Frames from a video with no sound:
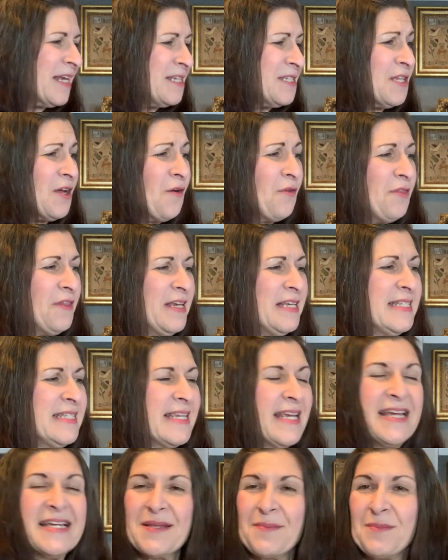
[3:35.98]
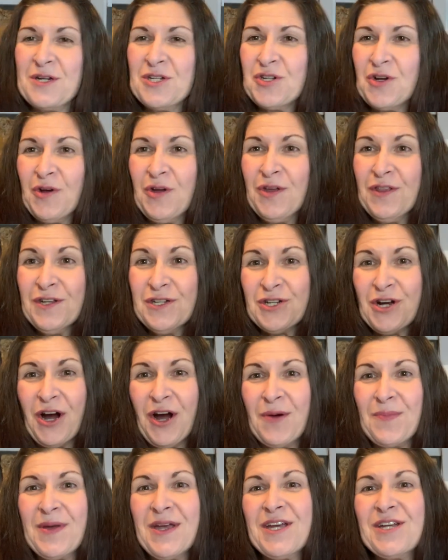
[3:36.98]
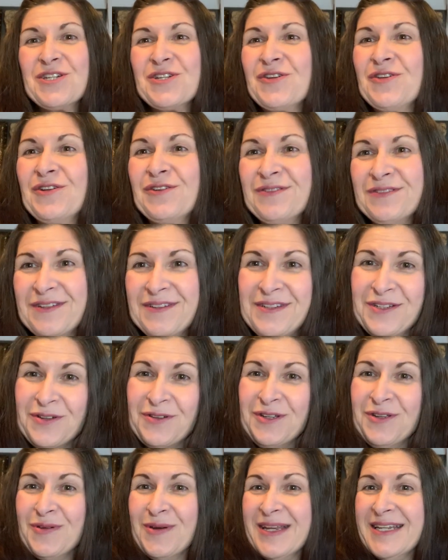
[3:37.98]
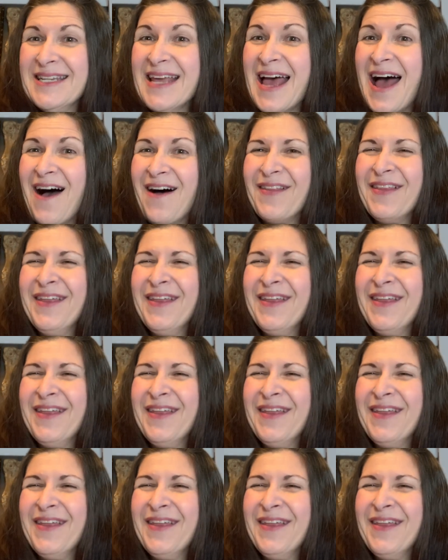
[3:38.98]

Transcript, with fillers: So this is, I'm gonna show you the chart because you'll, you'll you could tell